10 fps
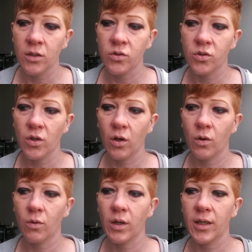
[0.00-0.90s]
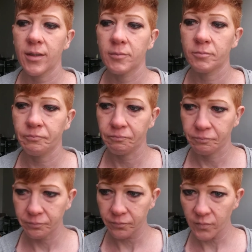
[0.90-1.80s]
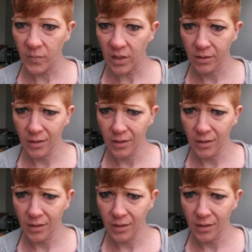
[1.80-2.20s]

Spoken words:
So the